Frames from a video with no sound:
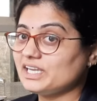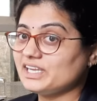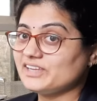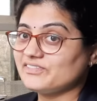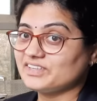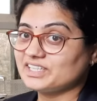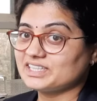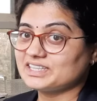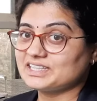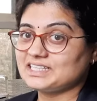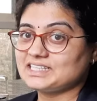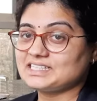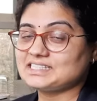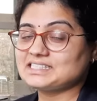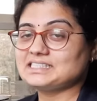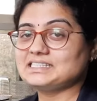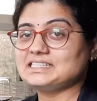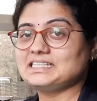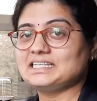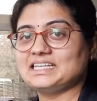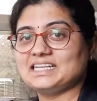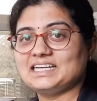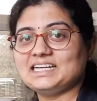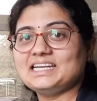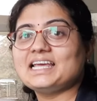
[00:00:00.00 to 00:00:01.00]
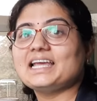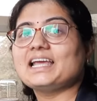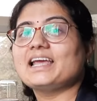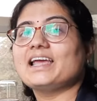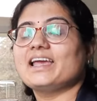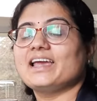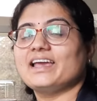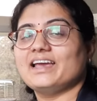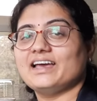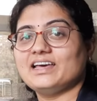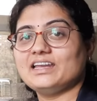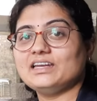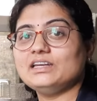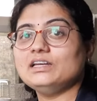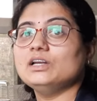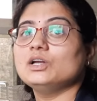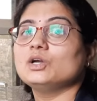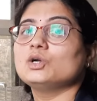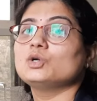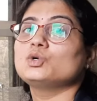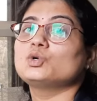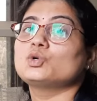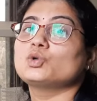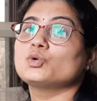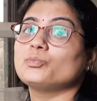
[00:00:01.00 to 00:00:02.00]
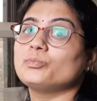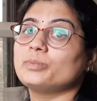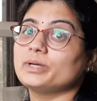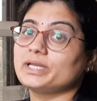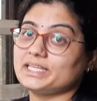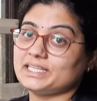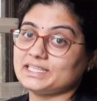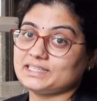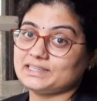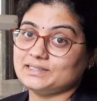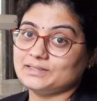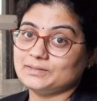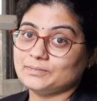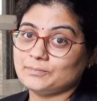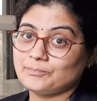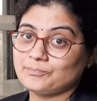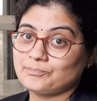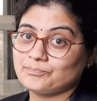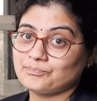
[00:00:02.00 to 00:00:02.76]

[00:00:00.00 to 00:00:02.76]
living things need air to breathe.